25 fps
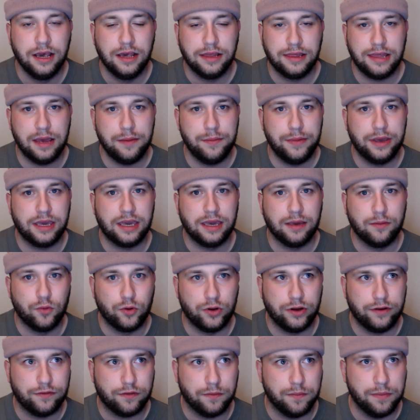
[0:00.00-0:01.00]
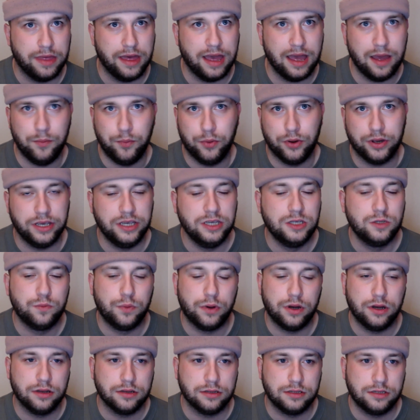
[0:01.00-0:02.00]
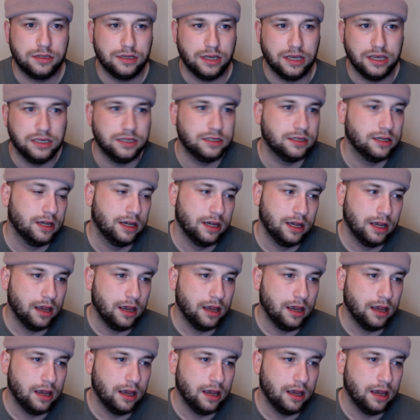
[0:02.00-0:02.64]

They're making money from there, but esports is